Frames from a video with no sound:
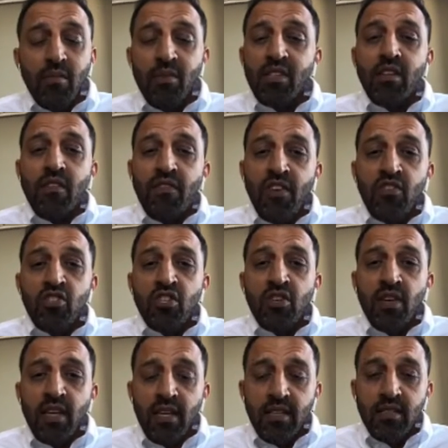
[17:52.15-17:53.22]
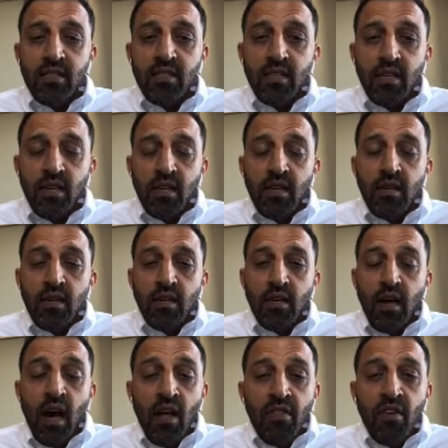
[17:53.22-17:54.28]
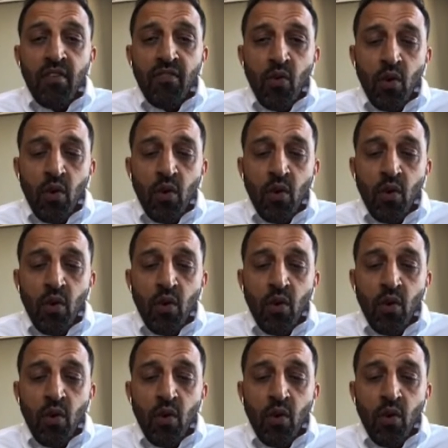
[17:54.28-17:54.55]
But the future is other